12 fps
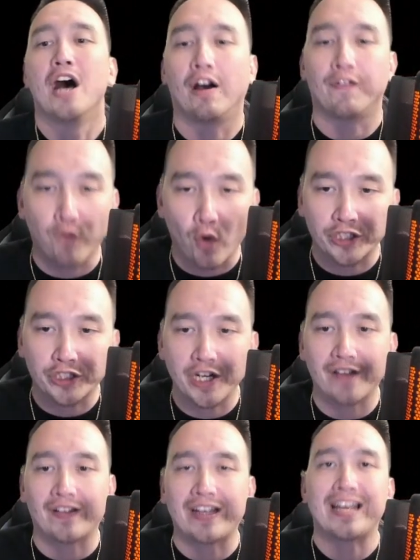
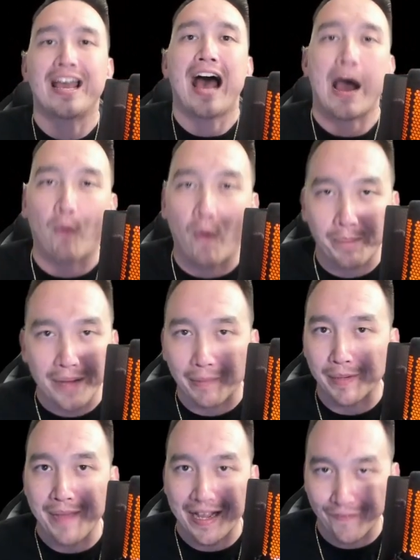Unfortunately, I won't be able
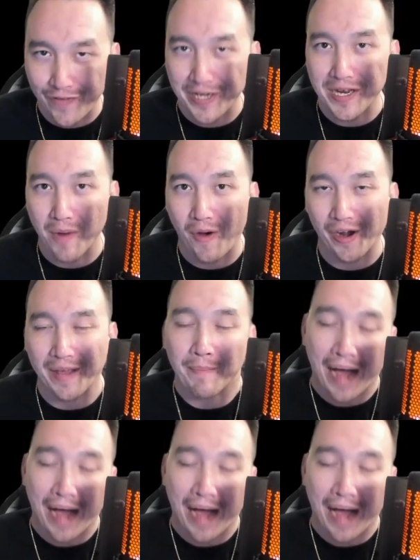to make a video on it,